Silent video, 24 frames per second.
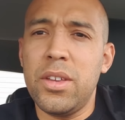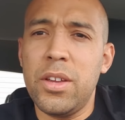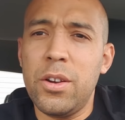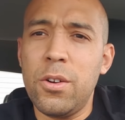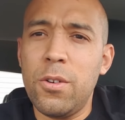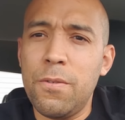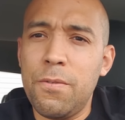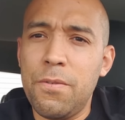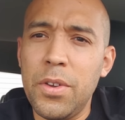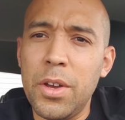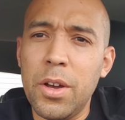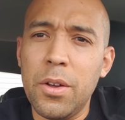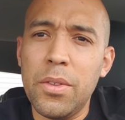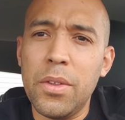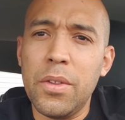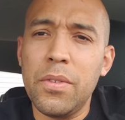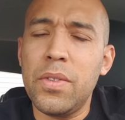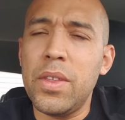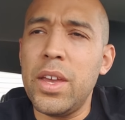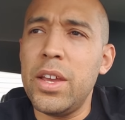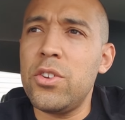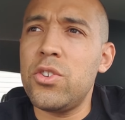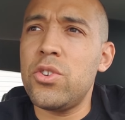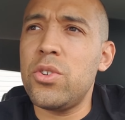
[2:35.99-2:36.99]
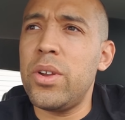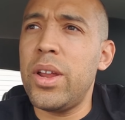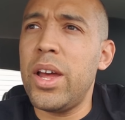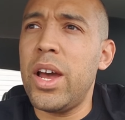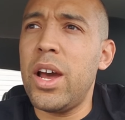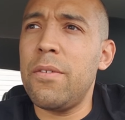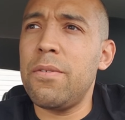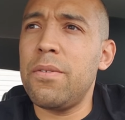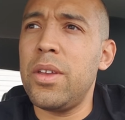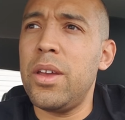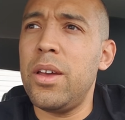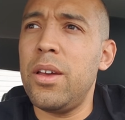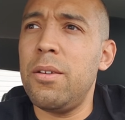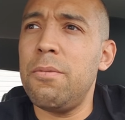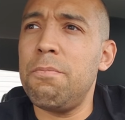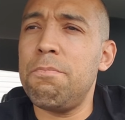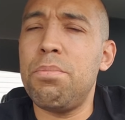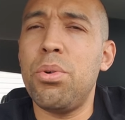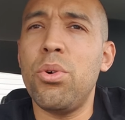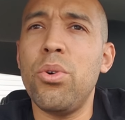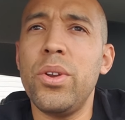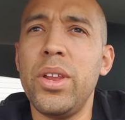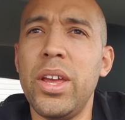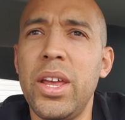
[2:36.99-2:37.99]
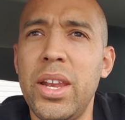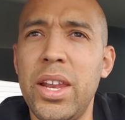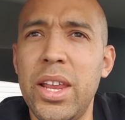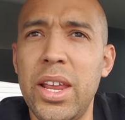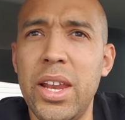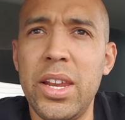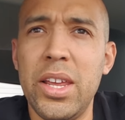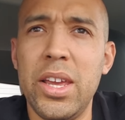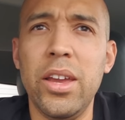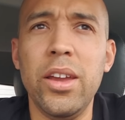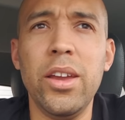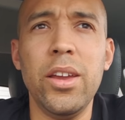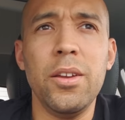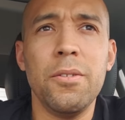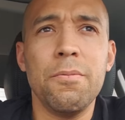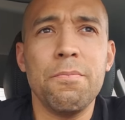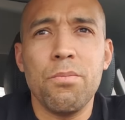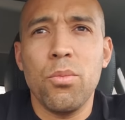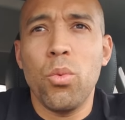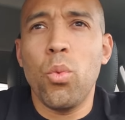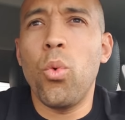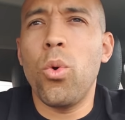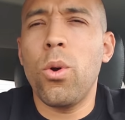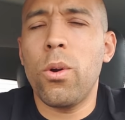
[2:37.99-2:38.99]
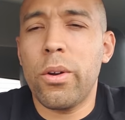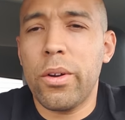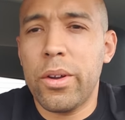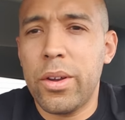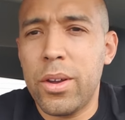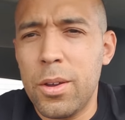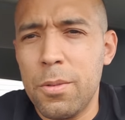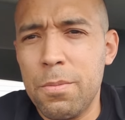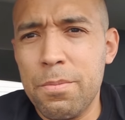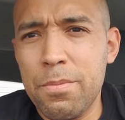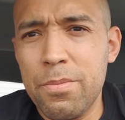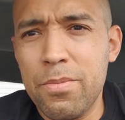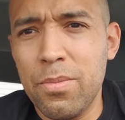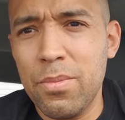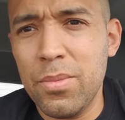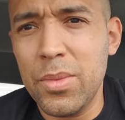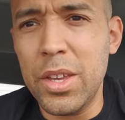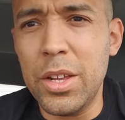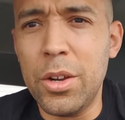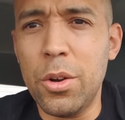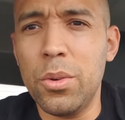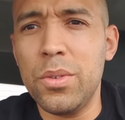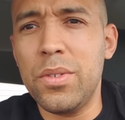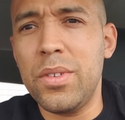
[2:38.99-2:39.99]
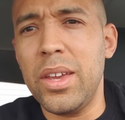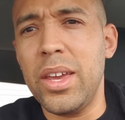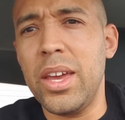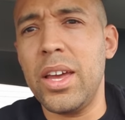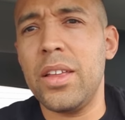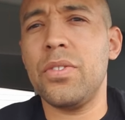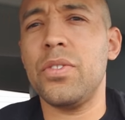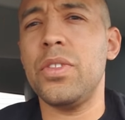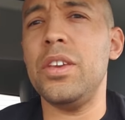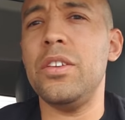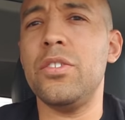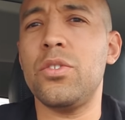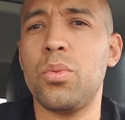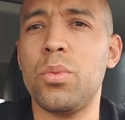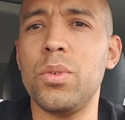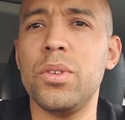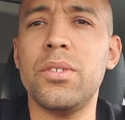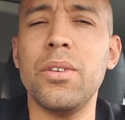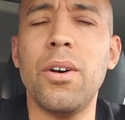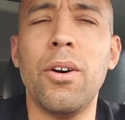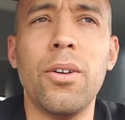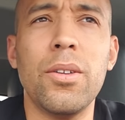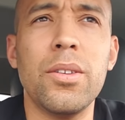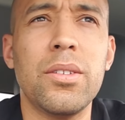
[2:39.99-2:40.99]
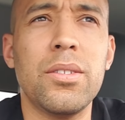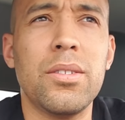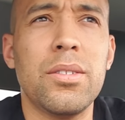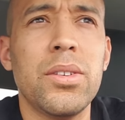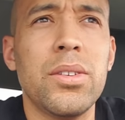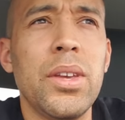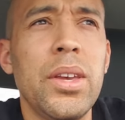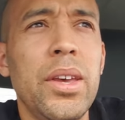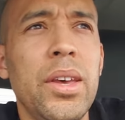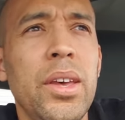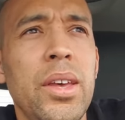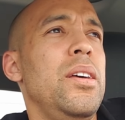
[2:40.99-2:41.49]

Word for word: They don't feel that they should have to put in any work, you know, to get these results.